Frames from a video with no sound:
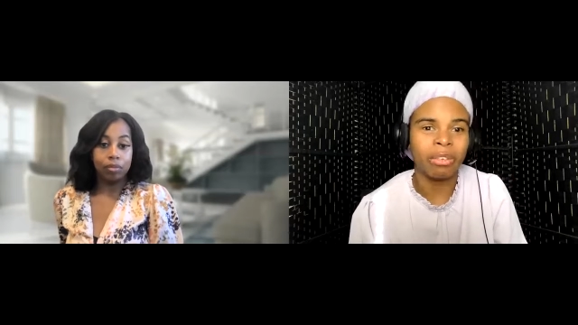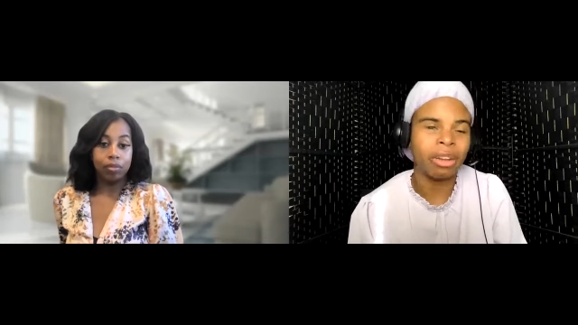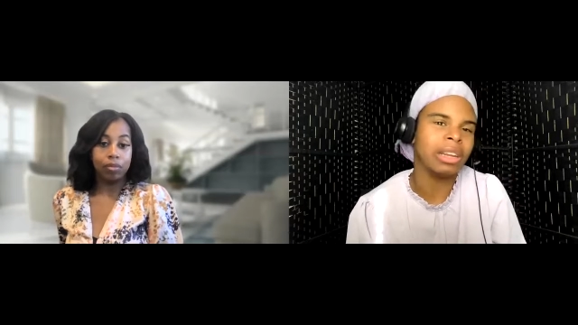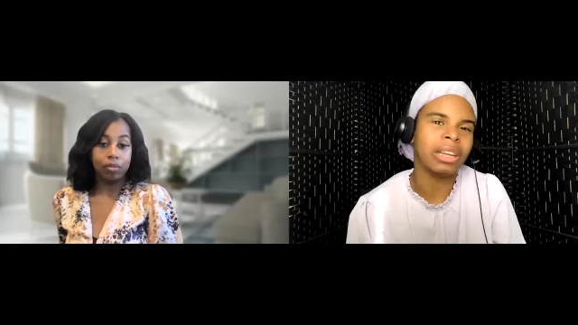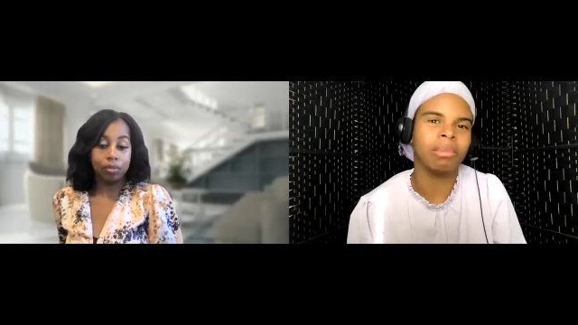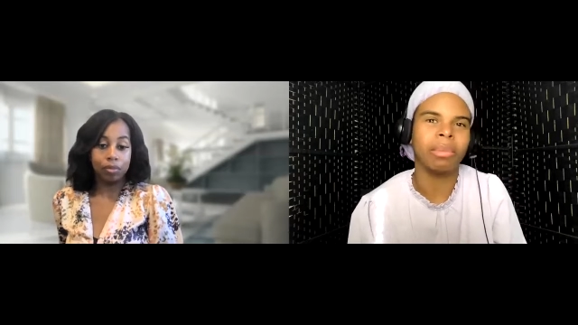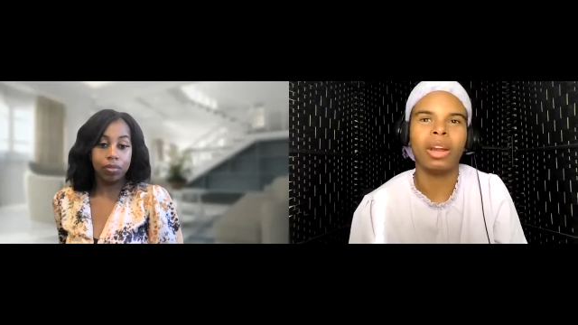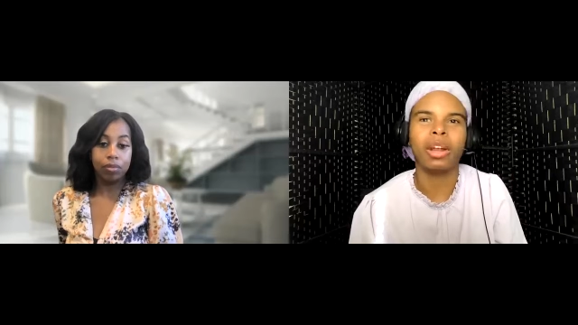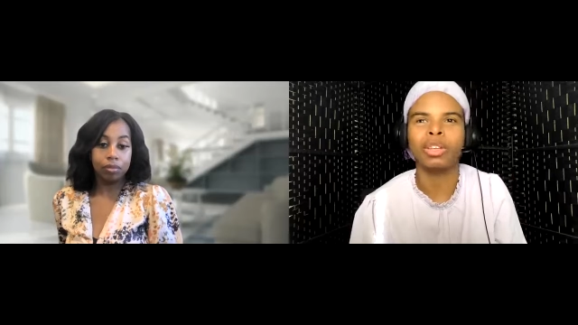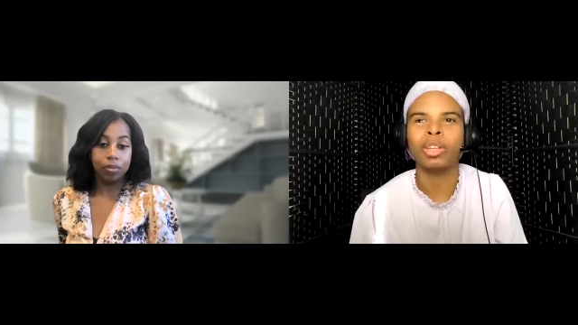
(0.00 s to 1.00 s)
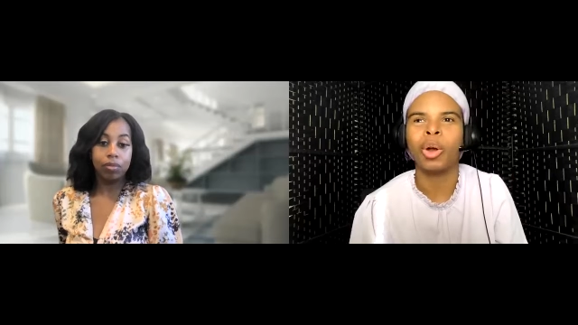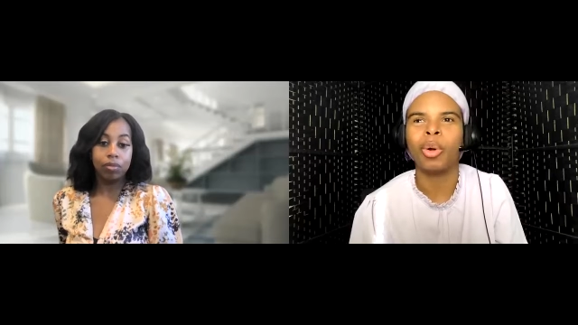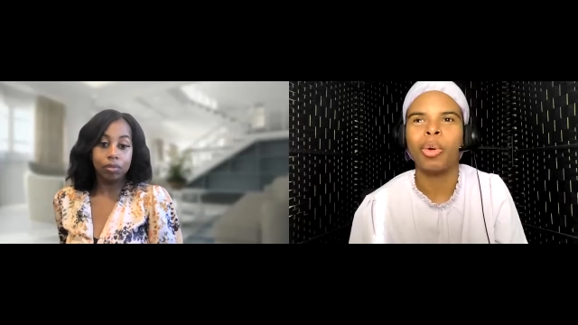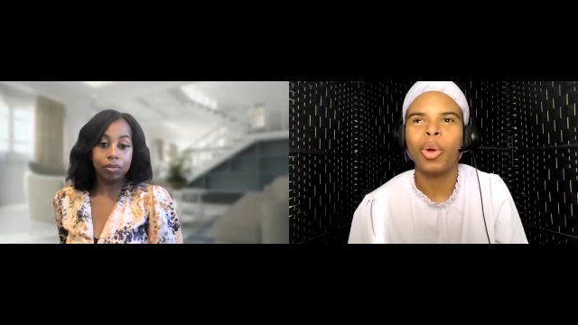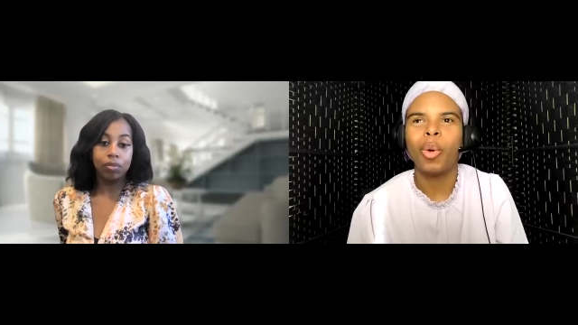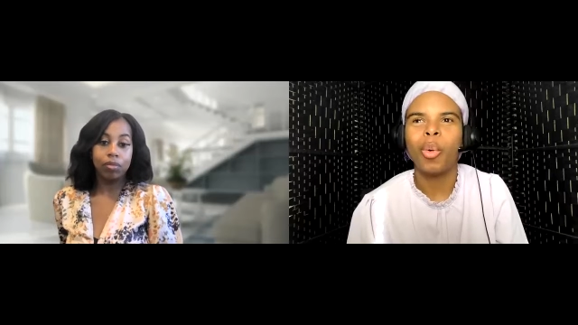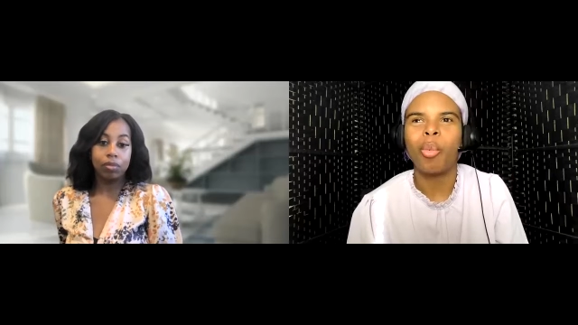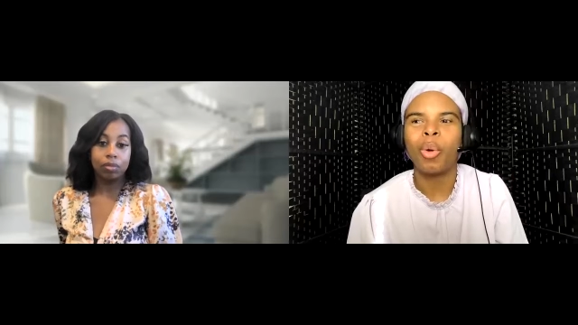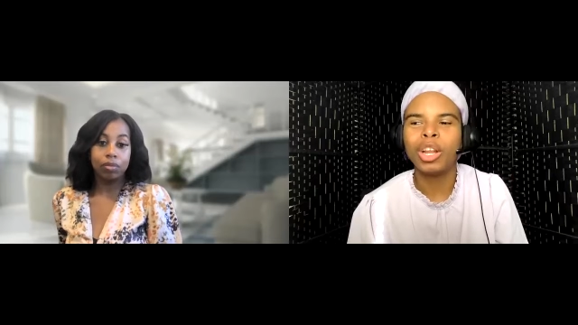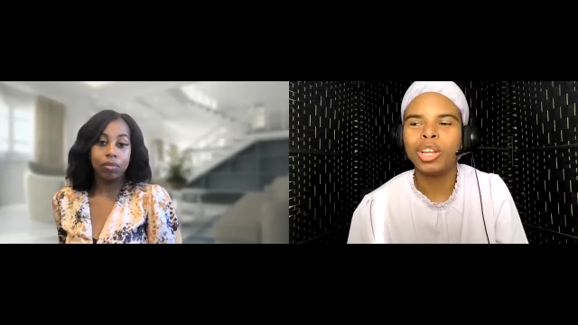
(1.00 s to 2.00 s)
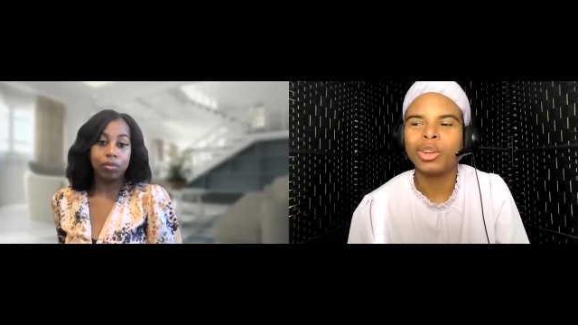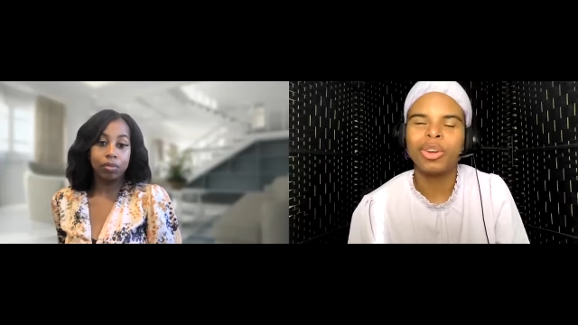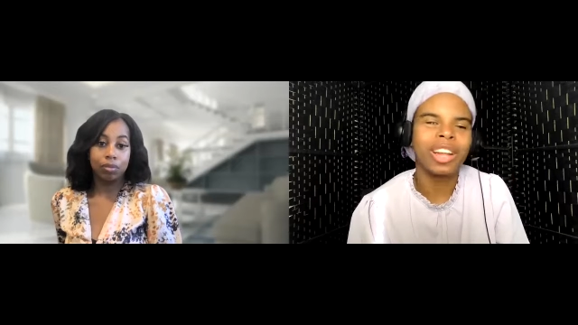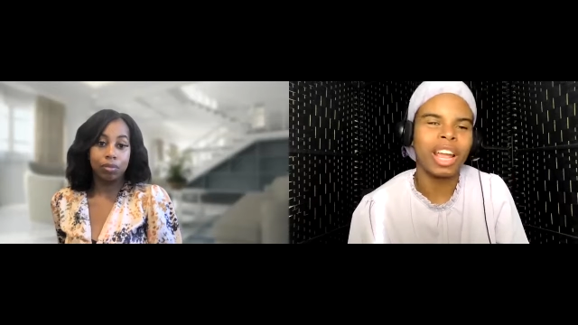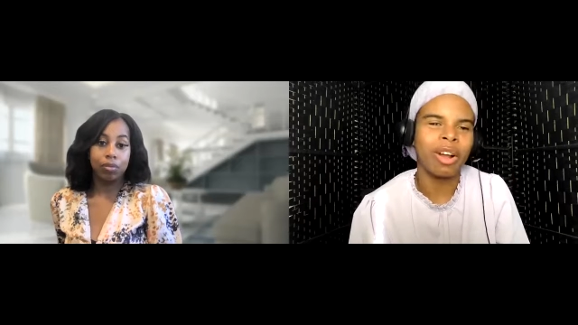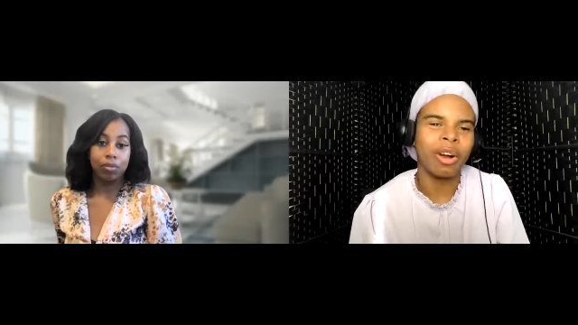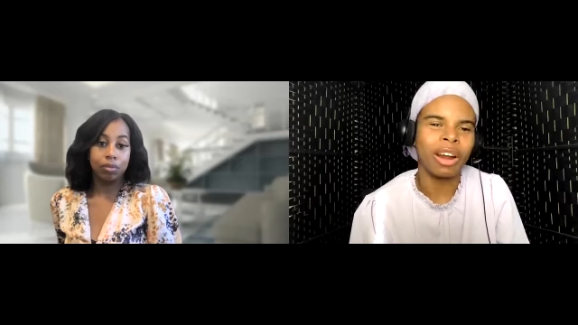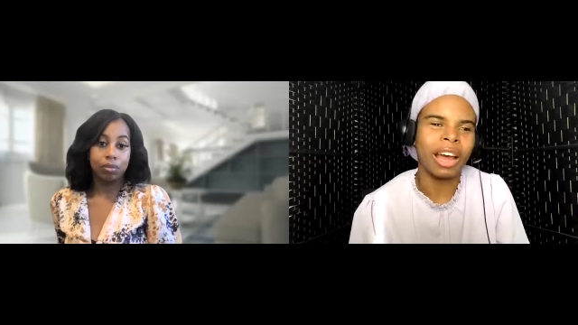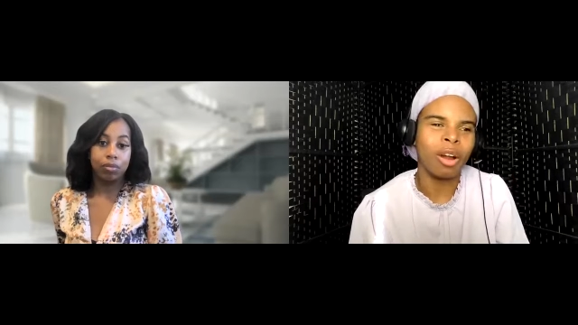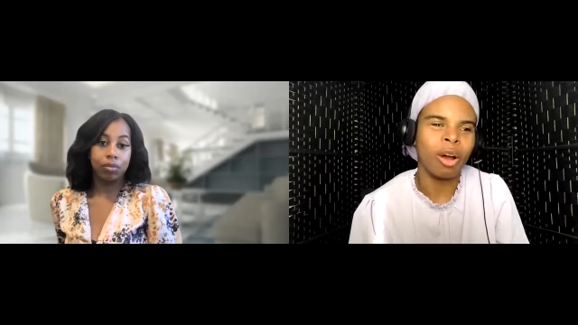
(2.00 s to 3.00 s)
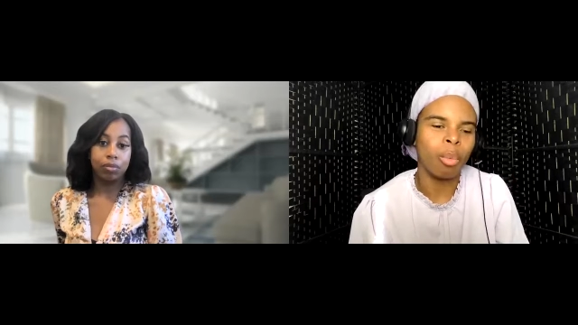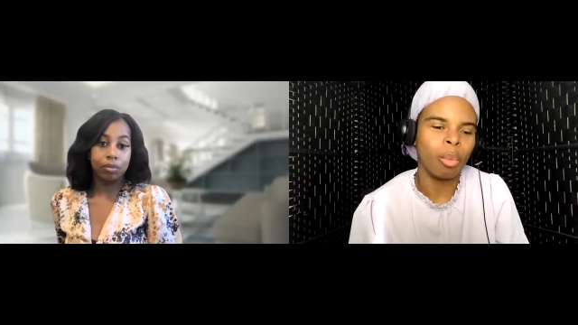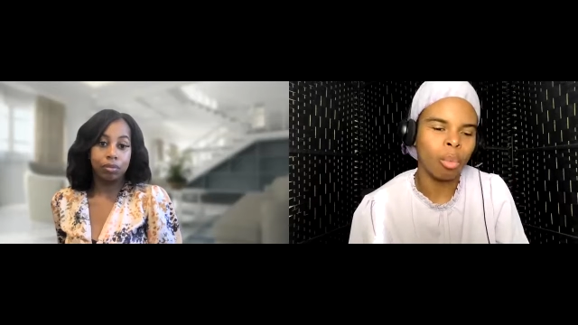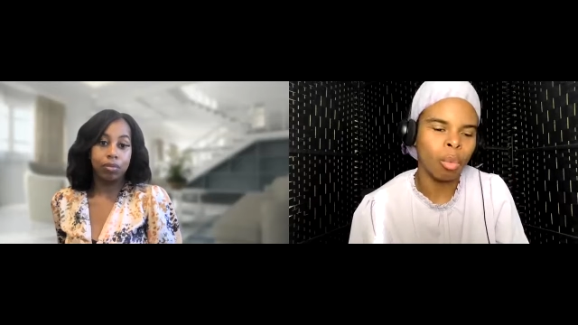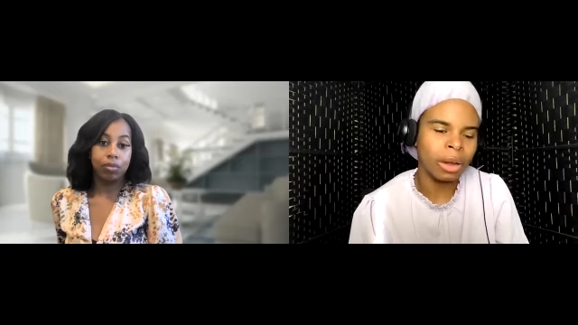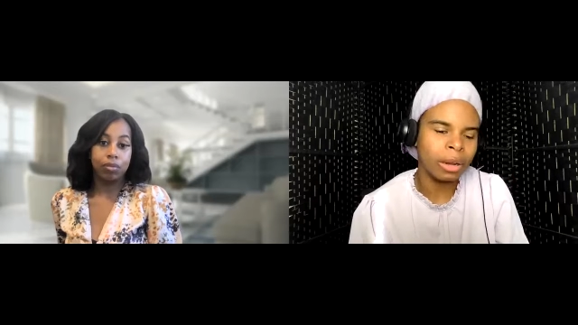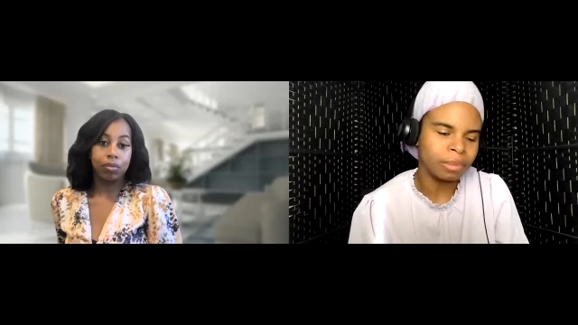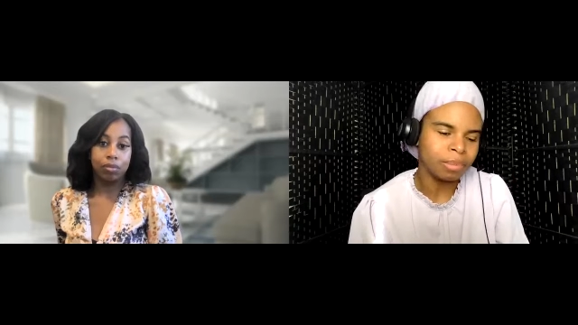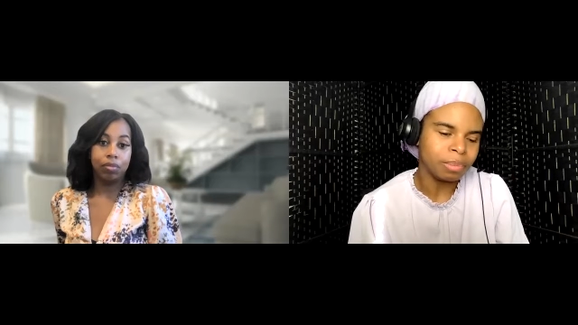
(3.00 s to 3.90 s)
Speaker 1: Renting is better. So, what is your take on that? On what